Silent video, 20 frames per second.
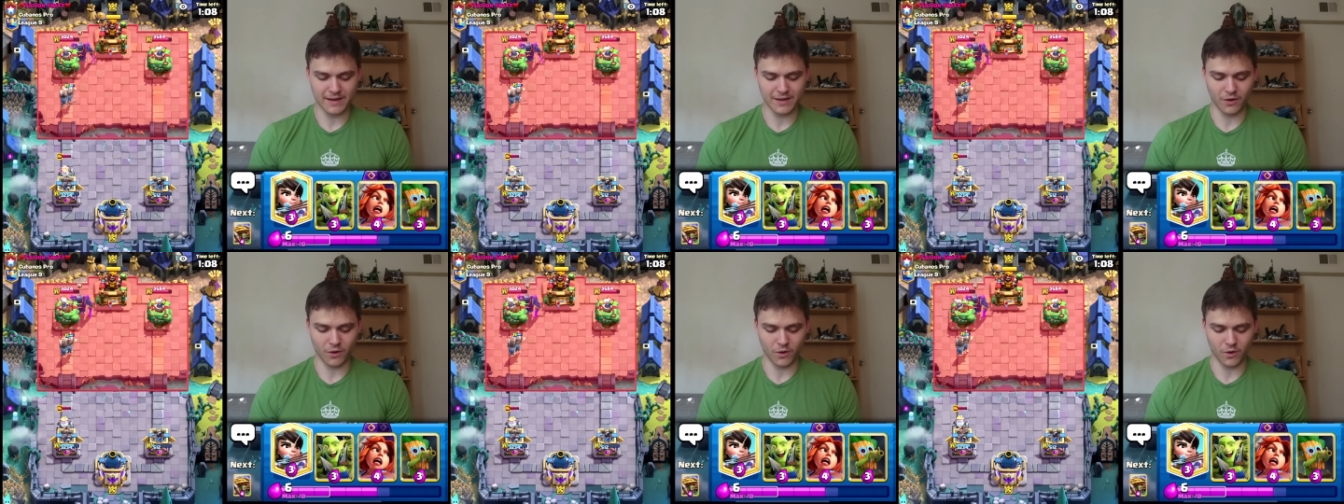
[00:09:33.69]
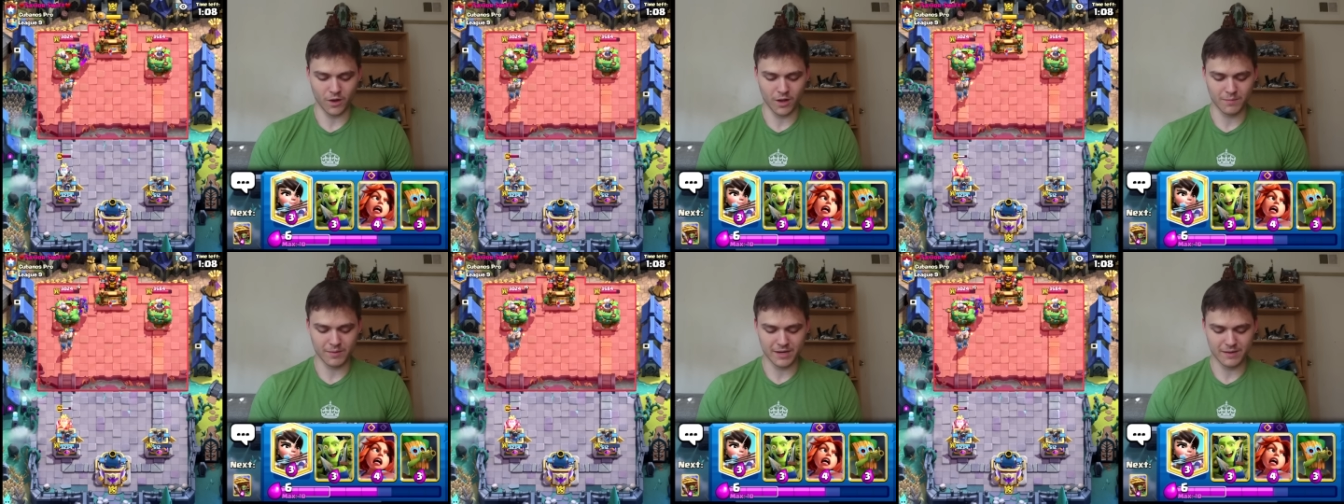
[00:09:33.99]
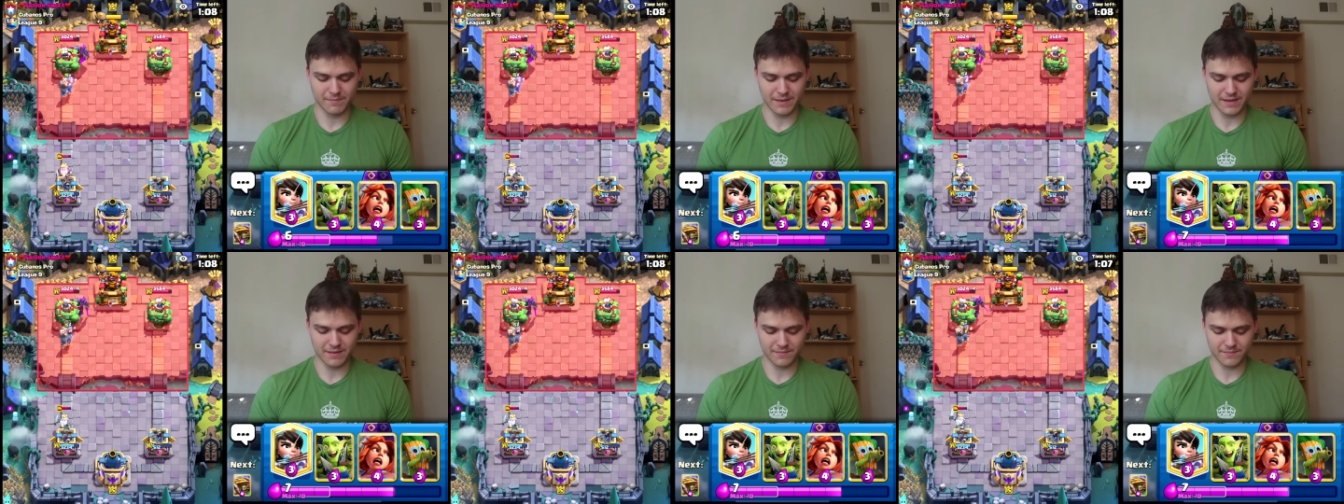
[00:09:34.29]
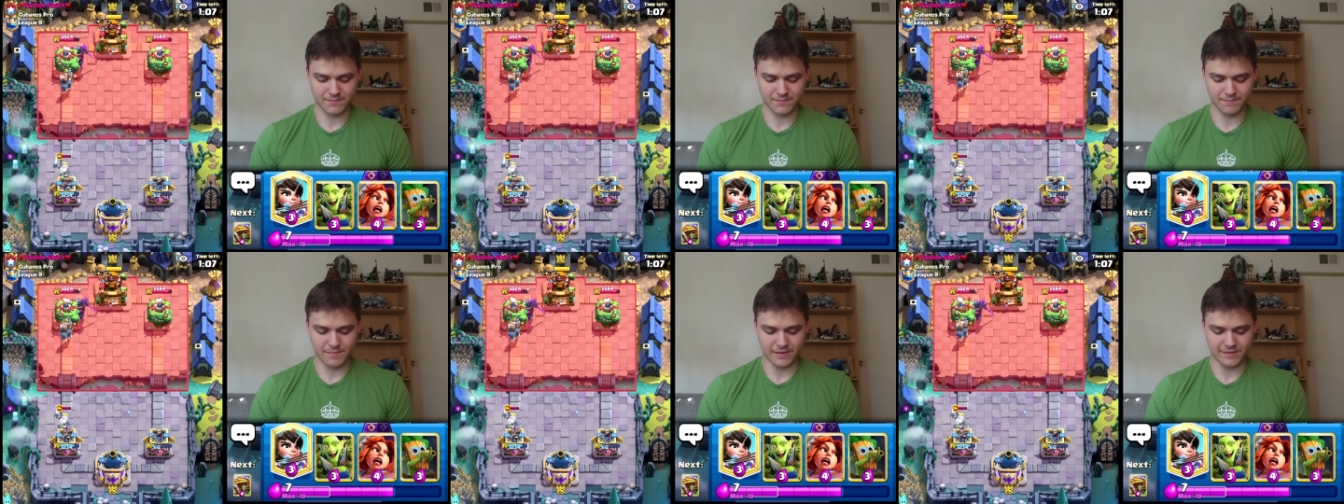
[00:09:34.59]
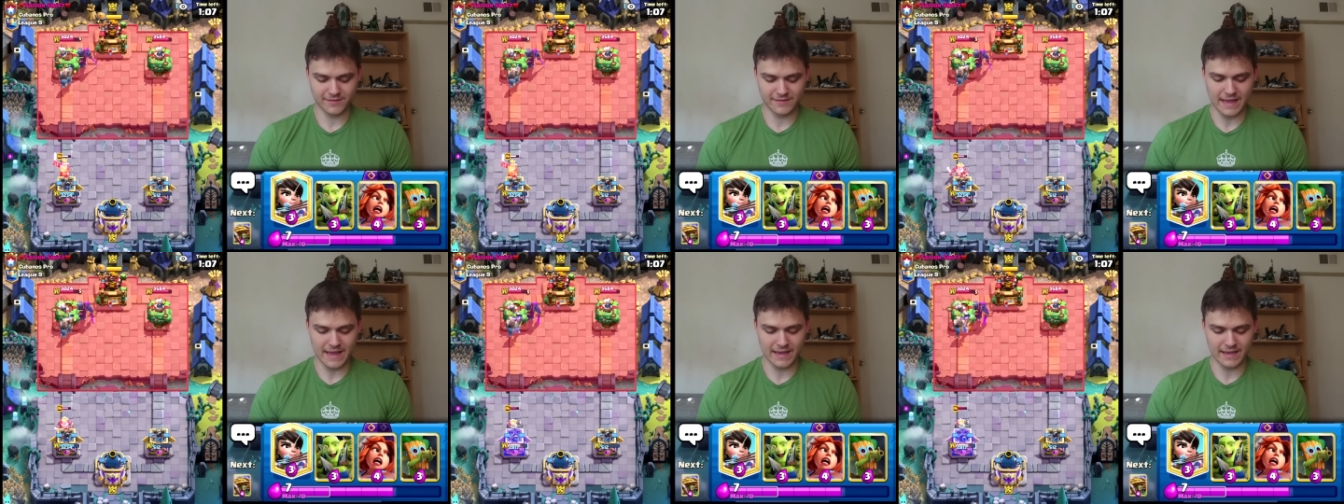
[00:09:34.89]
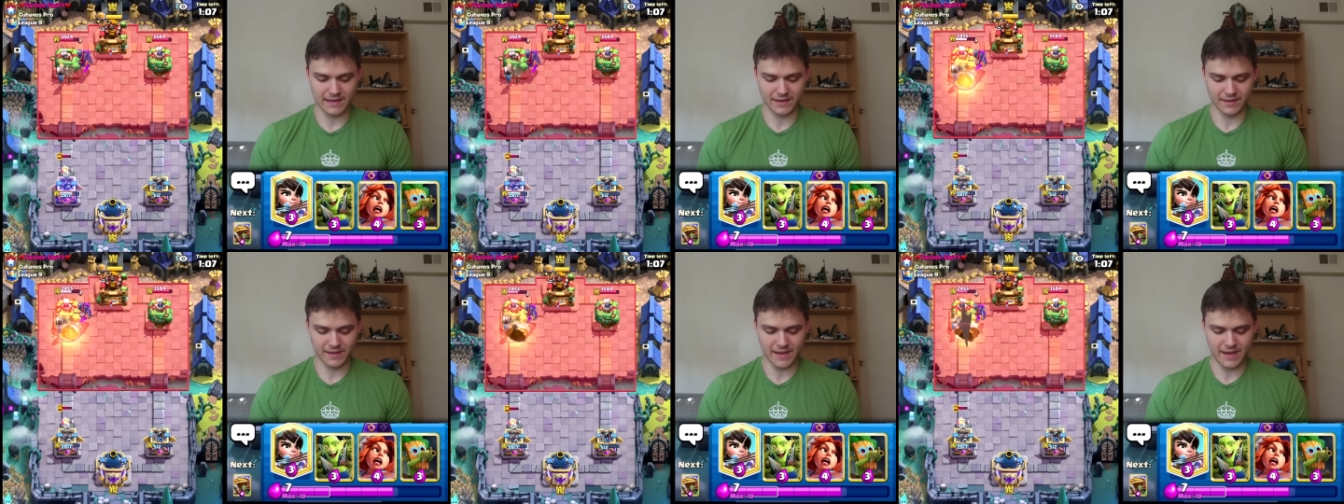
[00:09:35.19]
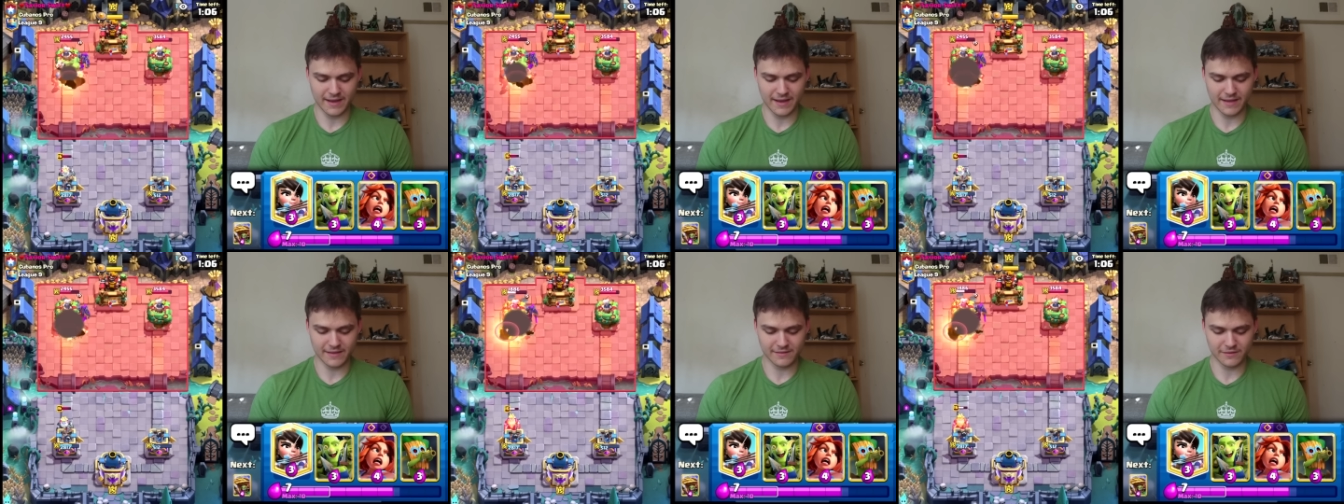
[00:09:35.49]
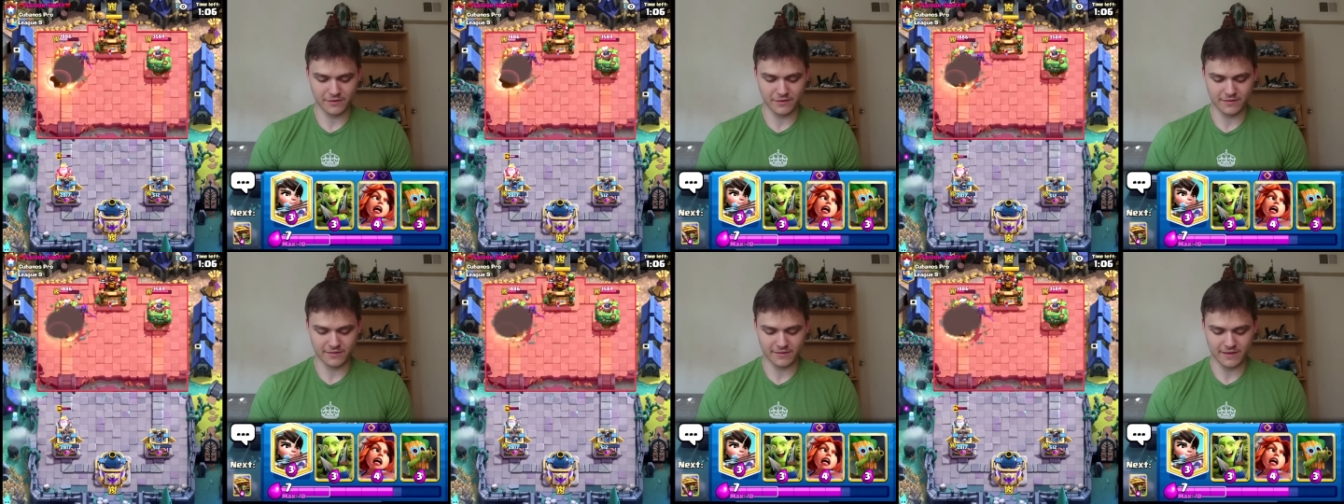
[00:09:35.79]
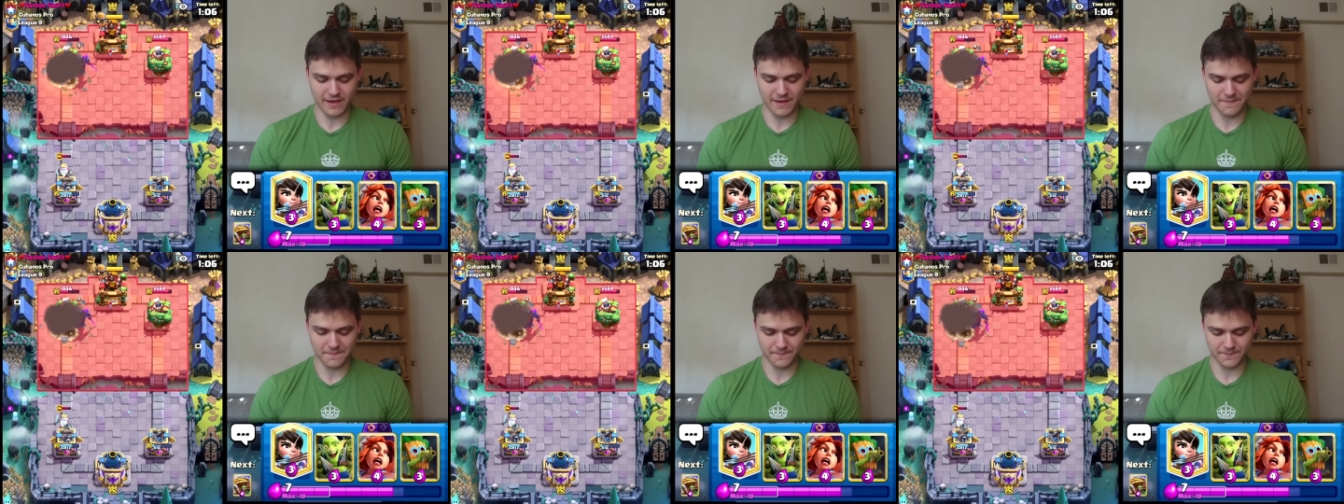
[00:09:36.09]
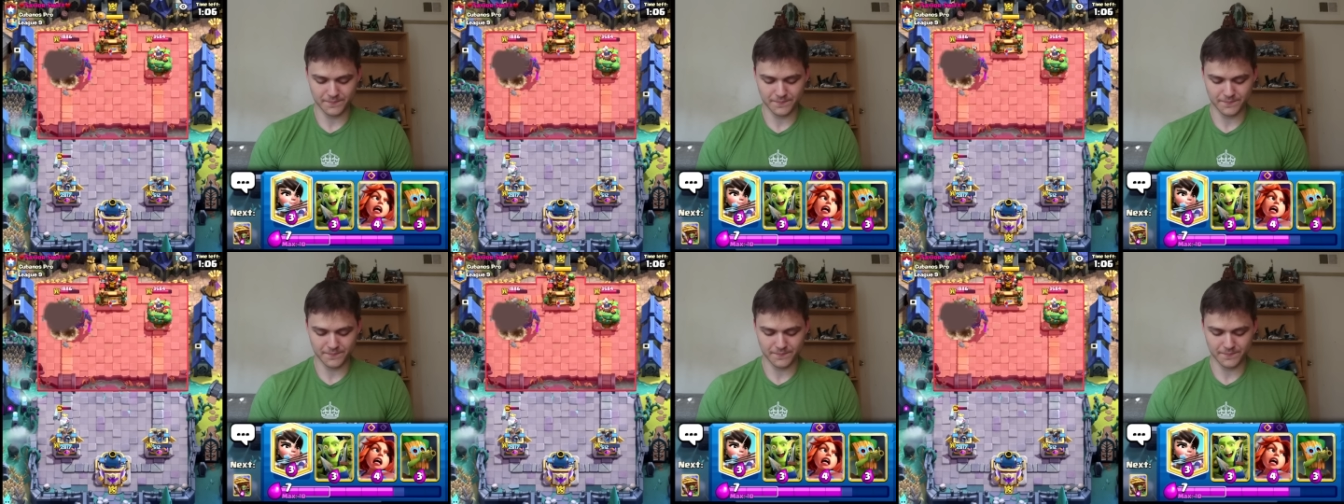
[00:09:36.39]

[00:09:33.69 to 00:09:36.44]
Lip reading: Dark Goblin a bit mistakenly, I guess you could say.